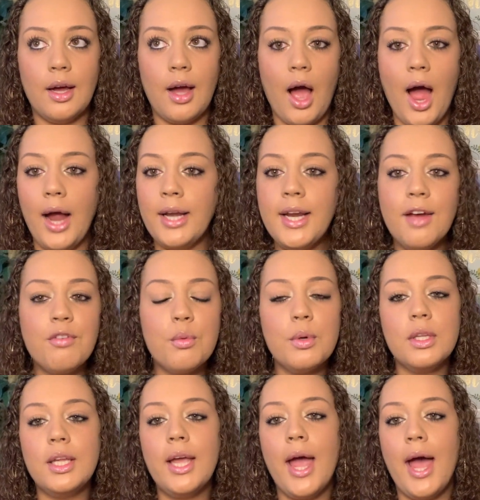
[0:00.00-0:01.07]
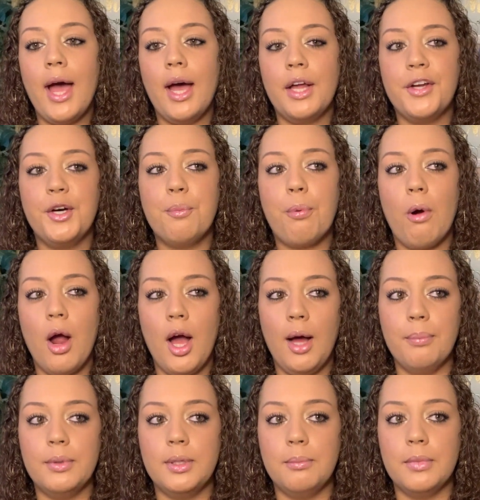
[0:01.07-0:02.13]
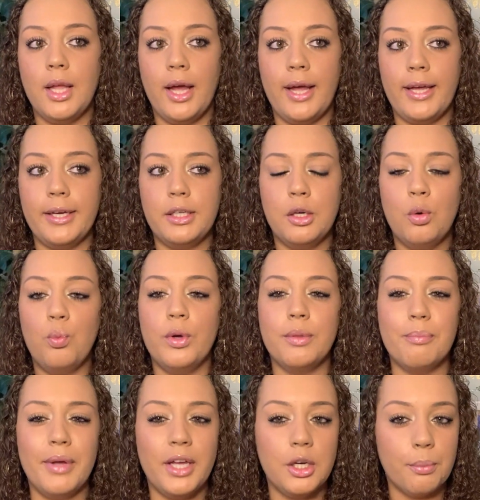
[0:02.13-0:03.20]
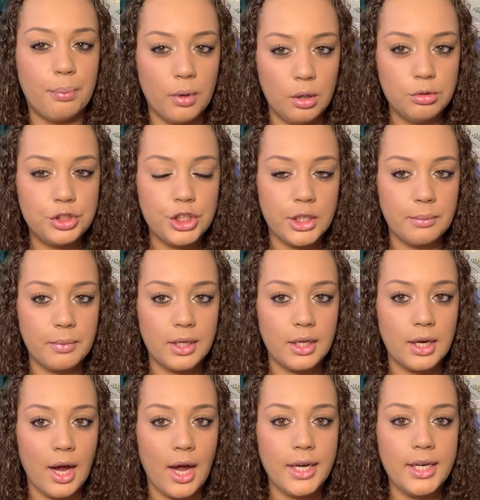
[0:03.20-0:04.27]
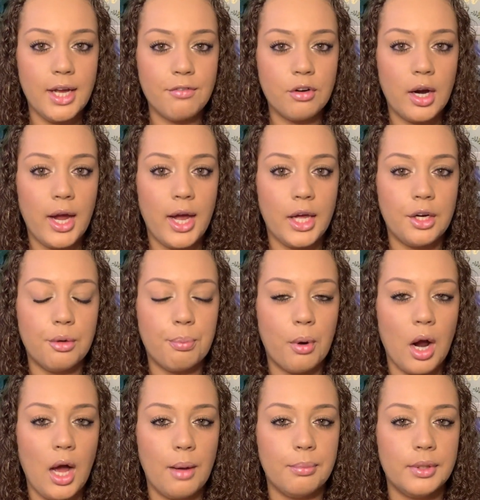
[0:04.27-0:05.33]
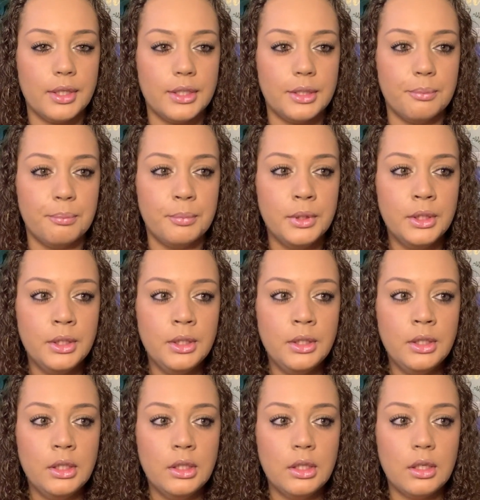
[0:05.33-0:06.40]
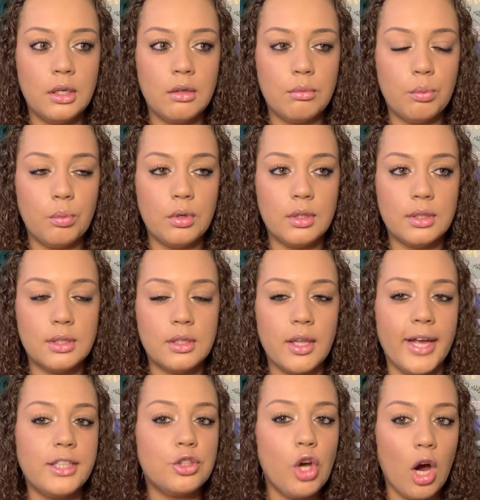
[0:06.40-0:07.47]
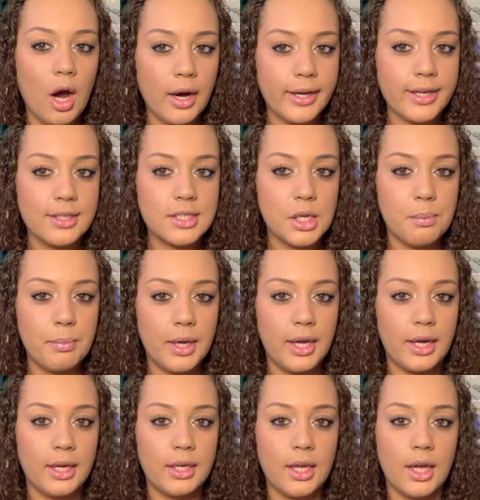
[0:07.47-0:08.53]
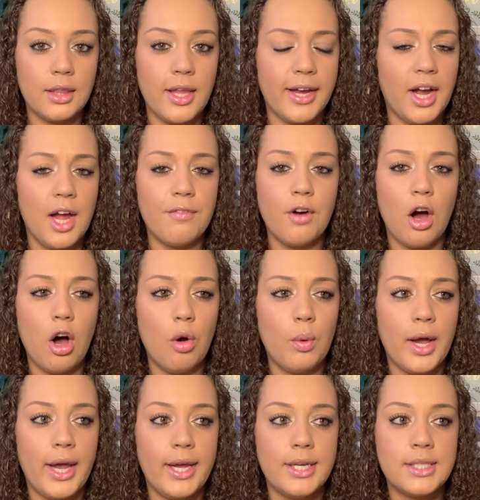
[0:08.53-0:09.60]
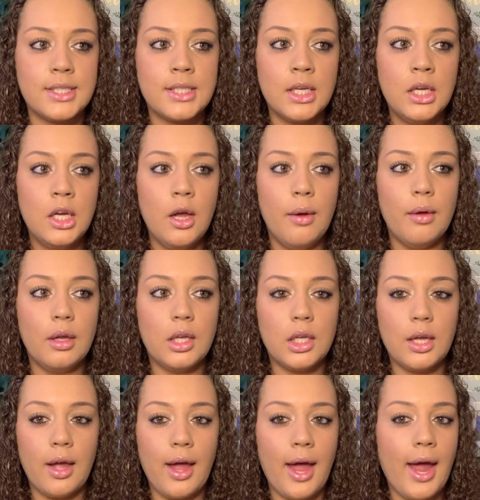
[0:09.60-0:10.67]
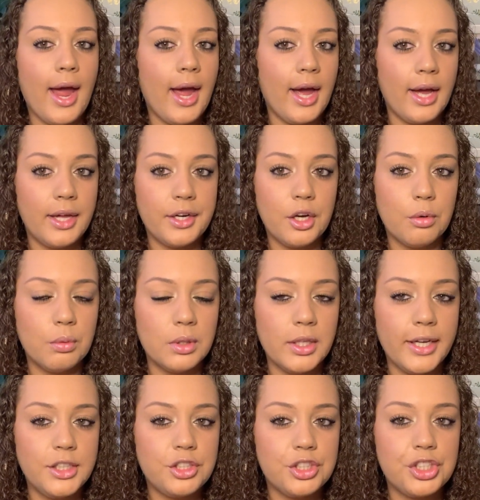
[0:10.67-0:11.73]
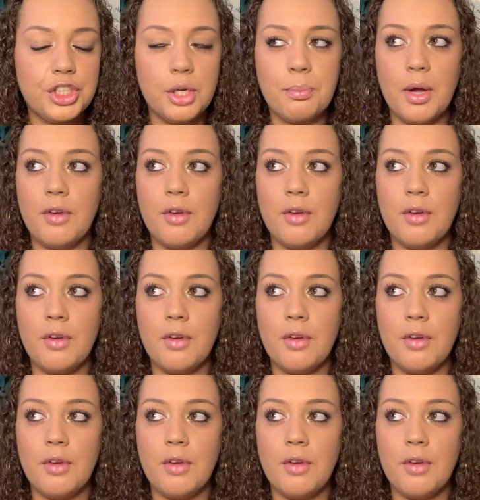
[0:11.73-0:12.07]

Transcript: I never really had a problem, like, with men approaching me. I never had a problem, like, talking to men. Like, I've always had a relationship.